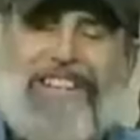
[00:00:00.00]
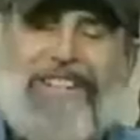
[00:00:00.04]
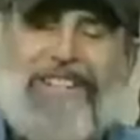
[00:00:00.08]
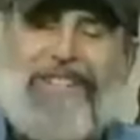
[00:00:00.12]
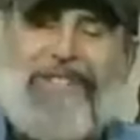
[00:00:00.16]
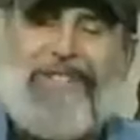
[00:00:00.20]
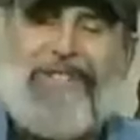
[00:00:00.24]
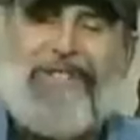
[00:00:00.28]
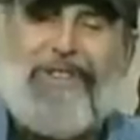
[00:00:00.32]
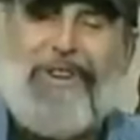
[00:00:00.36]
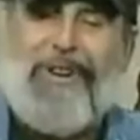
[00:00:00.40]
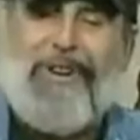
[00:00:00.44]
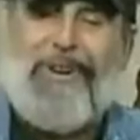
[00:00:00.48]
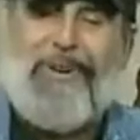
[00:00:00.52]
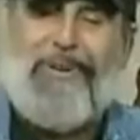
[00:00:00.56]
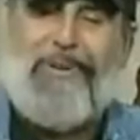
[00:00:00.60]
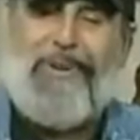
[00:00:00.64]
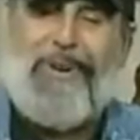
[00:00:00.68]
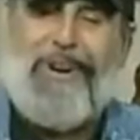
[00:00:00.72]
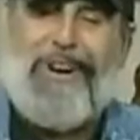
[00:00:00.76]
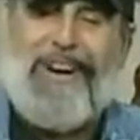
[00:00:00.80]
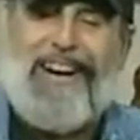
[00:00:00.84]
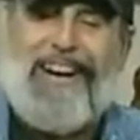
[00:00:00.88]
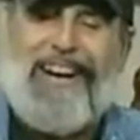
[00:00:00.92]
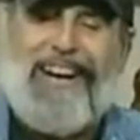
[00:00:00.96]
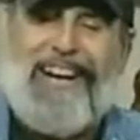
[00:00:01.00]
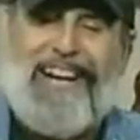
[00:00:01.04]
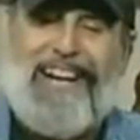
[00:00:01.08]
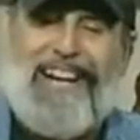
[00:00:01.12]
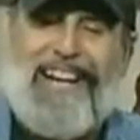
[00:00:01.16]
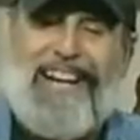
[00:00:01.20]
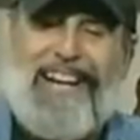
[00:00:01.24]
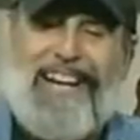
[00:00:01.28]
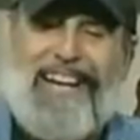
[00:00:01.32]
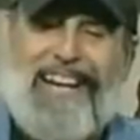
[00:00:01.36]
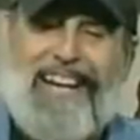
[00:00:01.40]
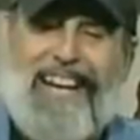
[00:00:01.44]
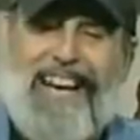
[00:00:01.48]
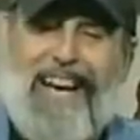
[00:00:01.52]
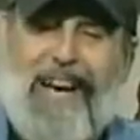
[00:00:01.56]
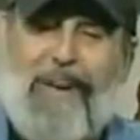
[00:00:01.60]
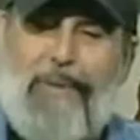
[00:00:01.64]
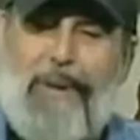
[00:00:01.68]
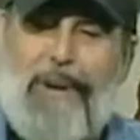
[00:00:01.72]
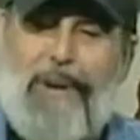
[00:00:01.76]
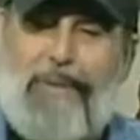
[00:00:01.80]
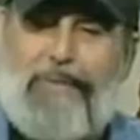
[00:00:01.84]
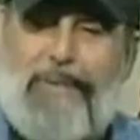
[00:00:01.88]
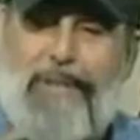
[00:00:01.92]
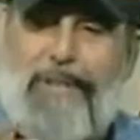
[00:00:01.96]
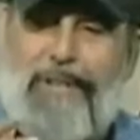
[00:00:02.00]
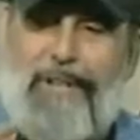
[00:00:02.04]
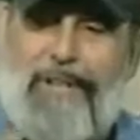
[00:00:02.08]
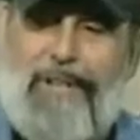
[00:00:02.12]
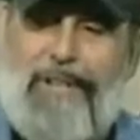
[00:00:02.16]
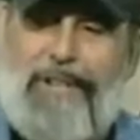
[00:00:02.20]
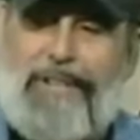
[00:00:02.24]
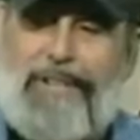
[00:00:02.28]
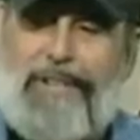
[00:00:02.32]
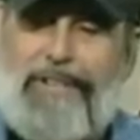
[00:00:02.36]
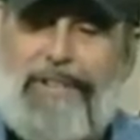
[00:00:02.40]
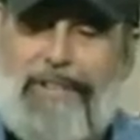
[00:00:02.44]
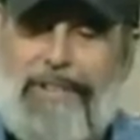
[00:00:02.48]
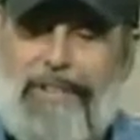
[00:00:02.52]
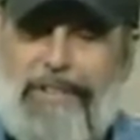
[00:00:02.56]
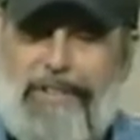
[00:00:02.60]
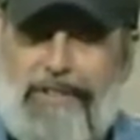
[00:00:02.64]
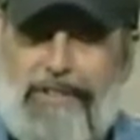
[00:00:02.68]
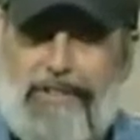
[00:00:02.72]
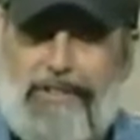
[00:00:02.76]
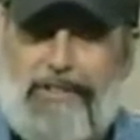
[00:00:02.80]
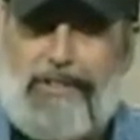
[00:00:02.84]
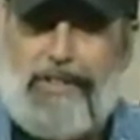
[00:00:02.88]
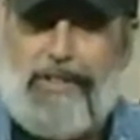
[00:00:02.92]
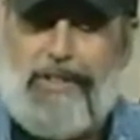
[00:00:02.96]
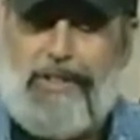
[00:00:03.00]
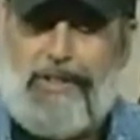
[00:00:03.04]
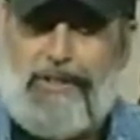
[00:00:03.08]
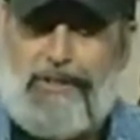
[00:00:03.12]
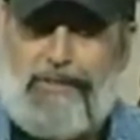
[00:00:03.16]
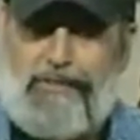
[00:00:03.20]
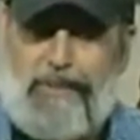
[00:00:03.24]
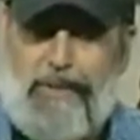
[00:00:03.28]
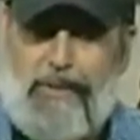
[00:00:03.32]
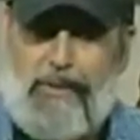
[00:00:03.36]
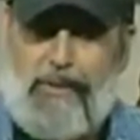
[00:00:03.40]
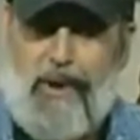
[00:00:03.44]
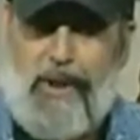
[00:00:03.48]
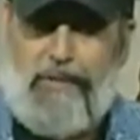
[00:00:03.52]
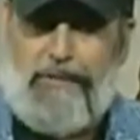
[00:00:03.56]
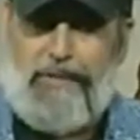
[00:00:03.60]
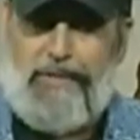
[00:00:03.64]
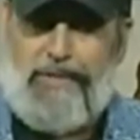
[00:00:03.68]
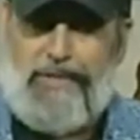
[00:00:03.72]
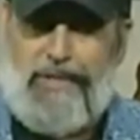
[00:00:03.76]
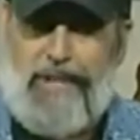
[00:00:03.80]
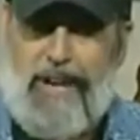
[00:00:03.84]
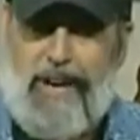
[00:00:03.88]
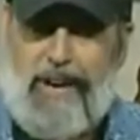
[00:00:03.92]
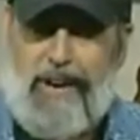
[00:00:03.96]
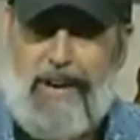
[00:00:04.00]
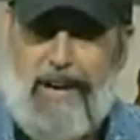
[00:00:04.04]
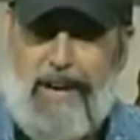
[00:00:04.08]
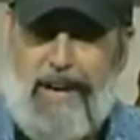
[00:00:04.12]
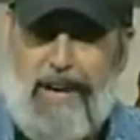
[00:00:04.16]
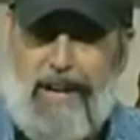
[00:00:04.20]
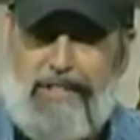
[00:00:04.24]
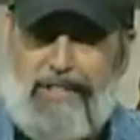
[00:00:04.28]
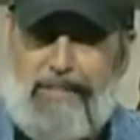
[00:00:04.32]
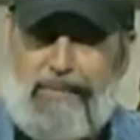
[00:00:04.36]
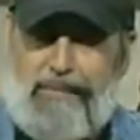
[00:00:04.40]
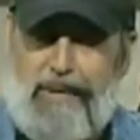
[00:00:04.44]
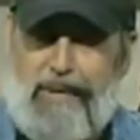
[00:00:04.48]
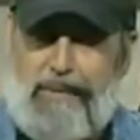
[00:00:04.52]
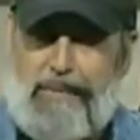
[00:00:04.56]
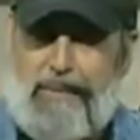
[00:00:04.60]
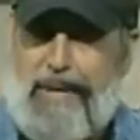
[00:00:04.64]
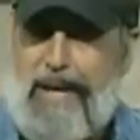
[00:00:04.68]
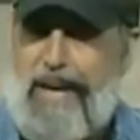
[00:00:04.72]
So I went up to the office there, and I asked the people,